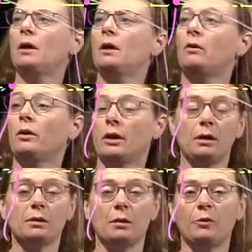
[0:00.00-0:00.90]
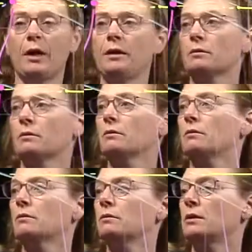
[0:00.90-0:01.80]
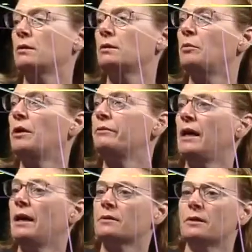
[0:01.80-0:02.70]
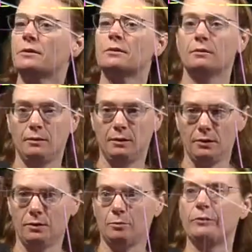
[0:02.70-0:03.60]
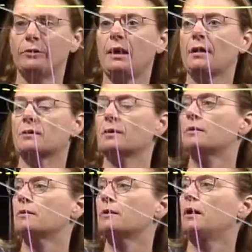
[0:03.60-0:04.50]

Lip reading: Oh, okay, it's upright. This is above the axis. This is above the axis.